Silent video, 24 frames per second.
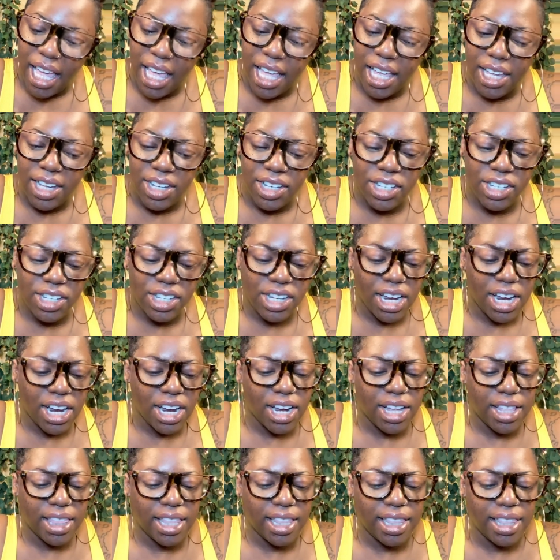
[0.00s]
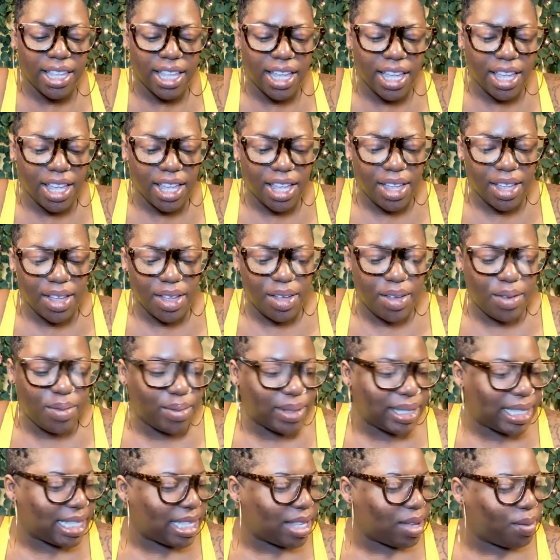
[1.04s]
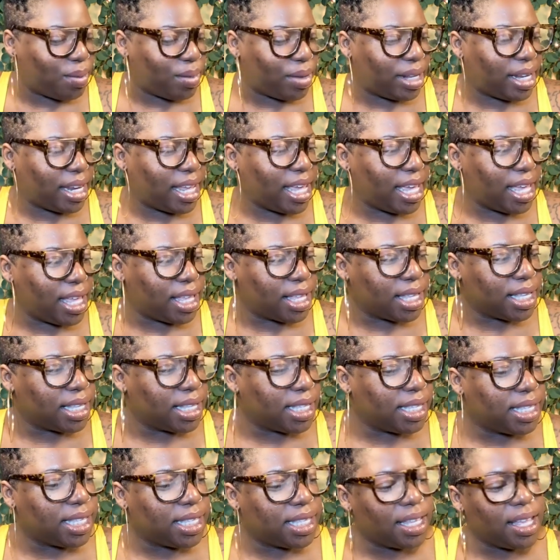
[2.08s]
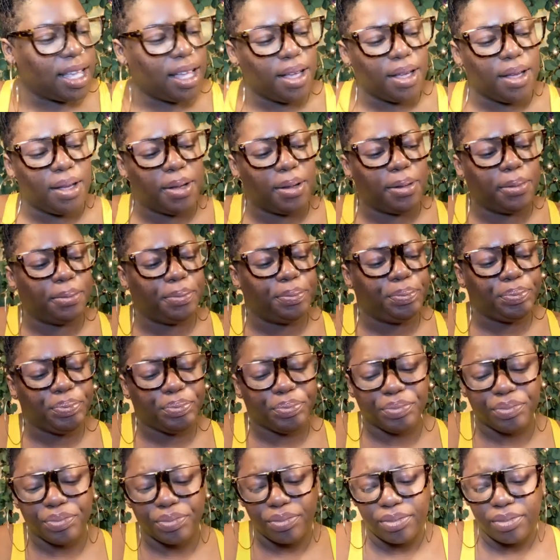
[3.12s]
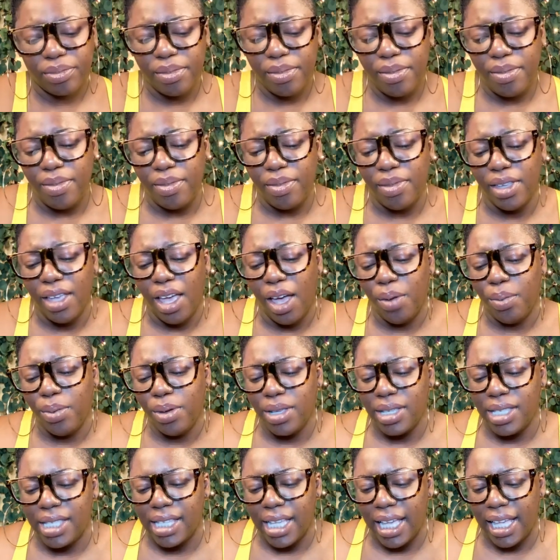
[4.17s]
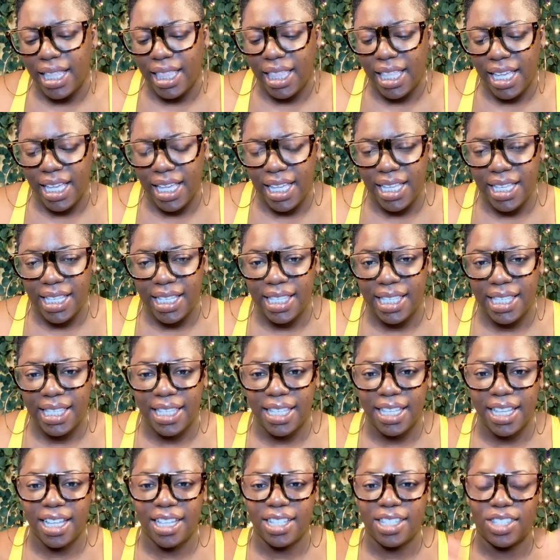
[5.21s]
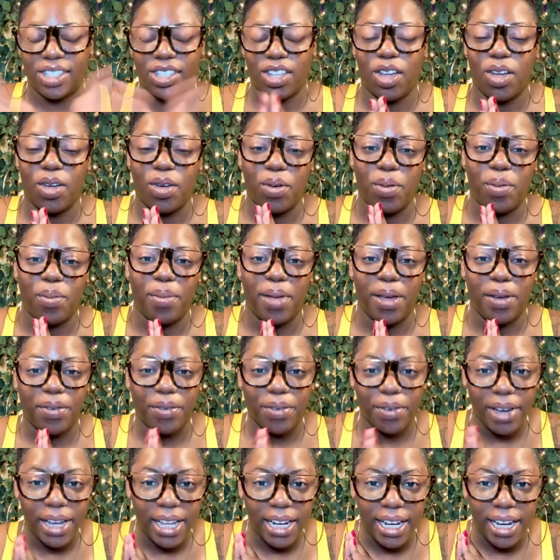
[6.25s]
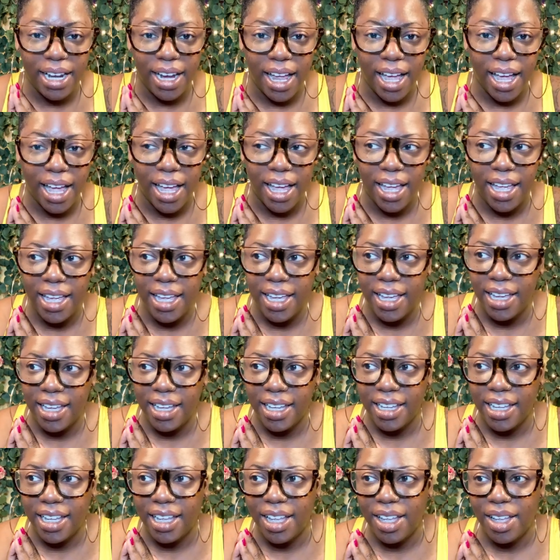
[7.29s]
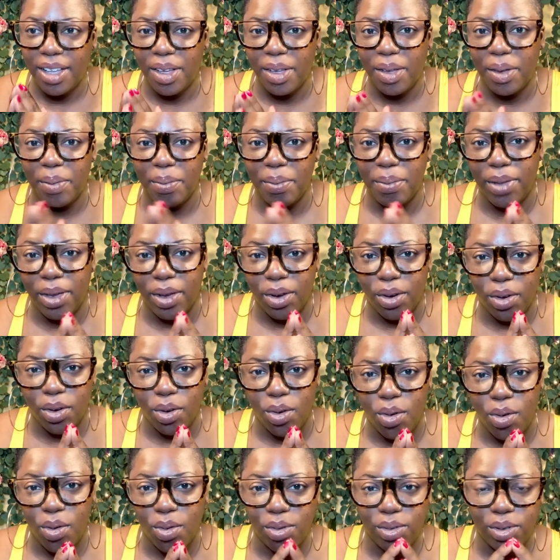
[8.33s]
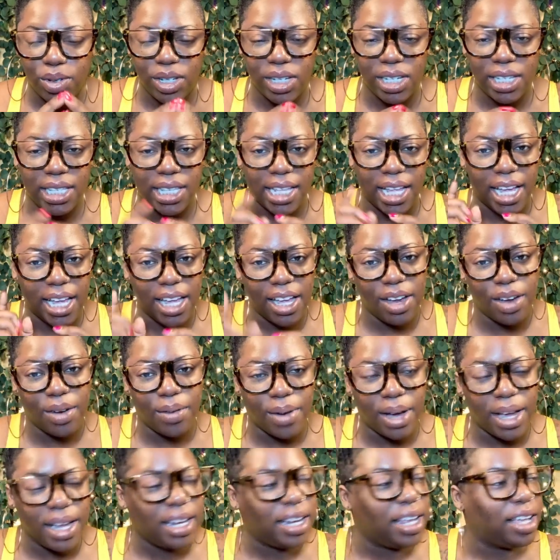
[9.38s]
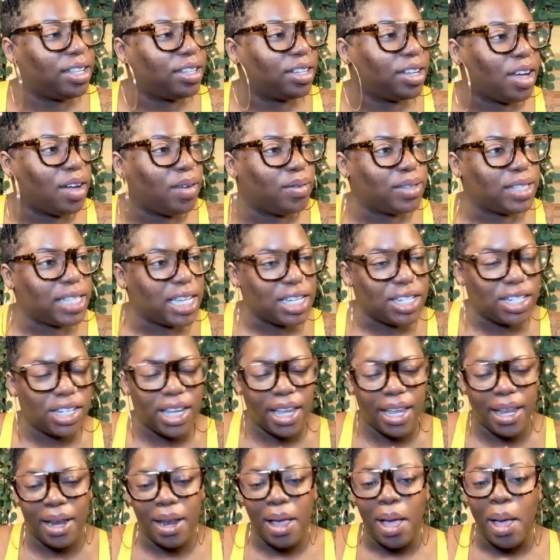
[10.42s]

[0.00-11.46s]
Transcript: Share the love with someone else. I will say this. So my friend and I Miracle, she's not here right now in the conversation,